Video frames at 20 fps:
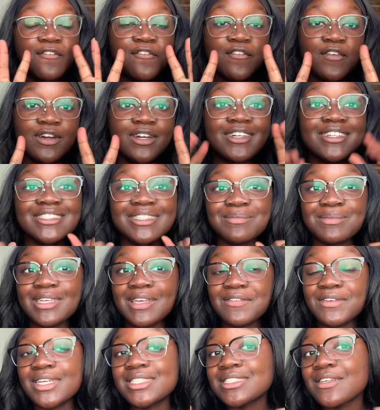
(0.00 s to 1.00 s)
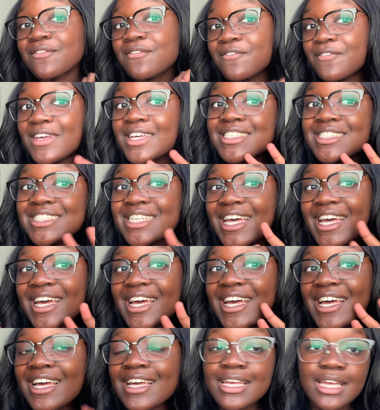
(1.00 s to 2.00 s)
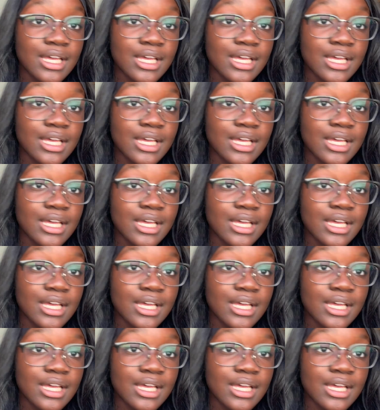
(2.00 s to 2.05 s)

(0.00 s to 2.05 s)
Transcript: first let me give you guys a fit check.